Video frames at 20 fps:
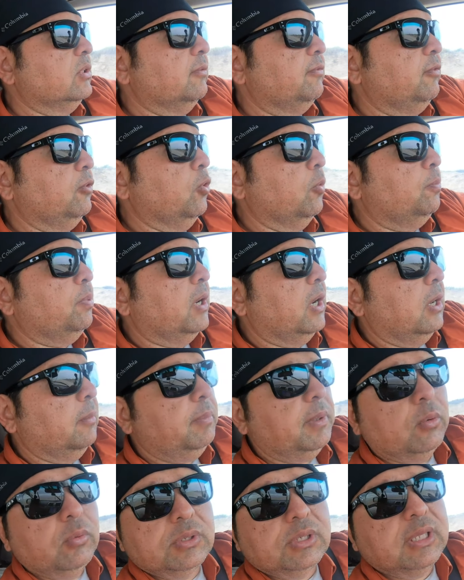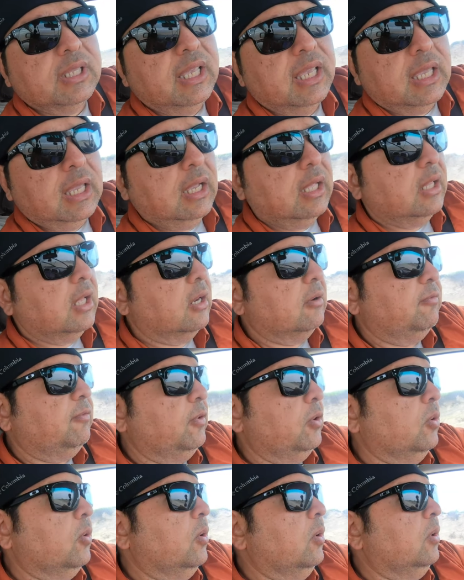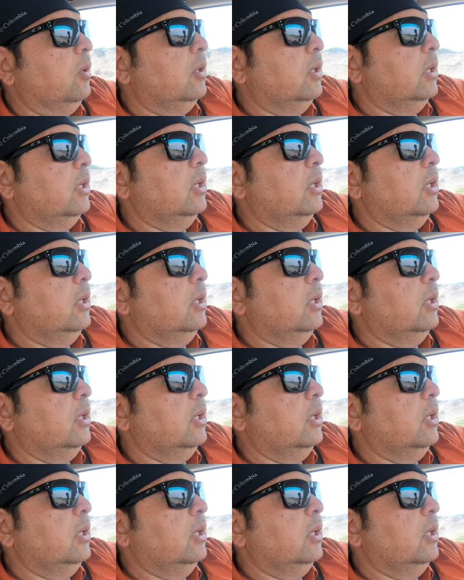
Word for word: a fuel pump it was leaking a lot of fuel